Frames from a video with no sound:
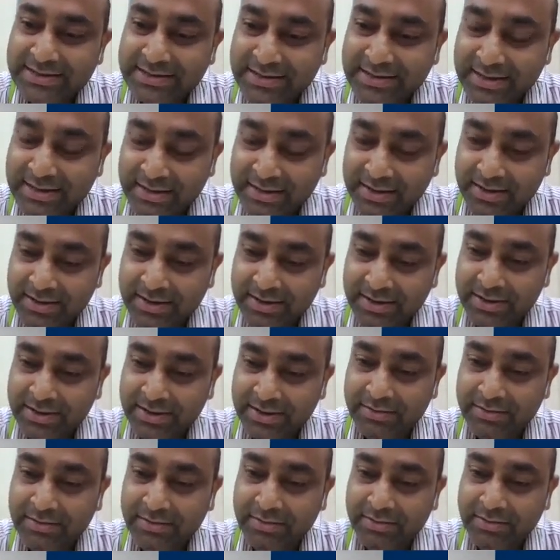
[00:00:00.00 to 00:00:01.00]

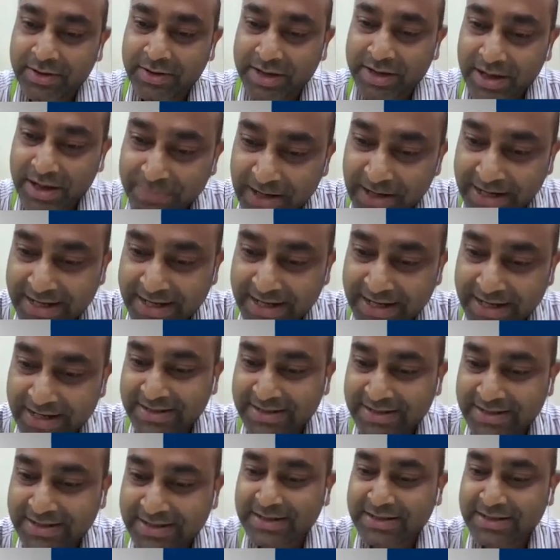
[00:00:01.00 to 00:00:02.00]

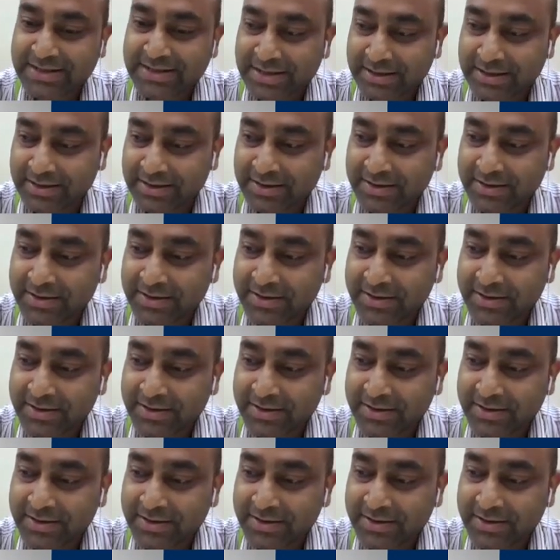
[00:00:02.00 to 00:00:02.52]
replicated in the